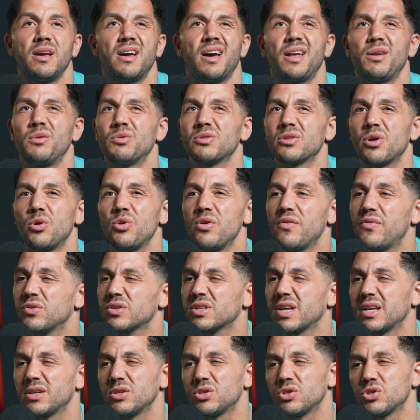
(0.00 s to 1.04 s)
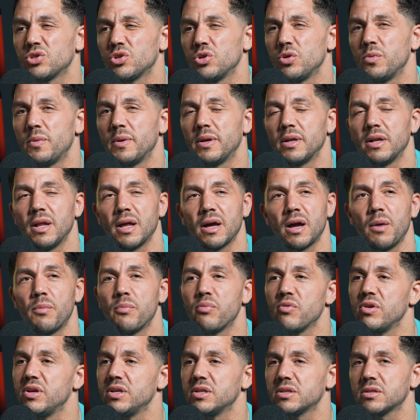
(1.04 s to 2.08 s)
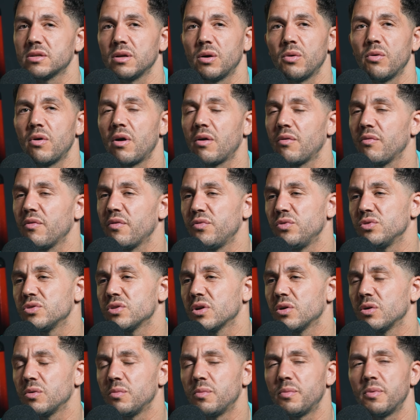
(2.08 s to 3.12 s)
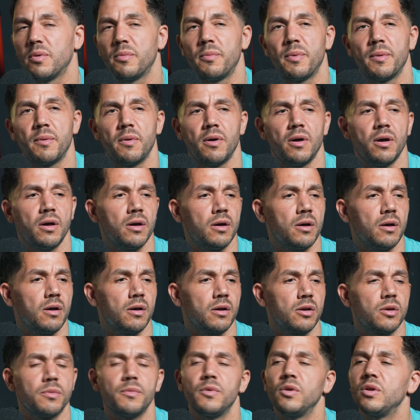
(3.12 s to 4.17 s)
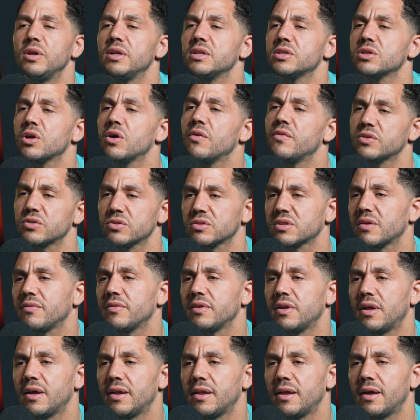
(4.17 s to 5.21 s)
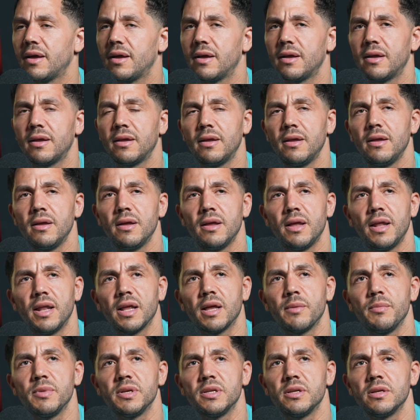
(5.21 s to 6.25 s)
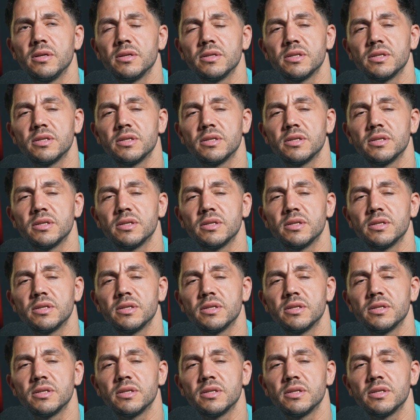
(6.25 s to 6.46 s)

And it was only for something stupid, like I refused to go community service or something like that. They gave me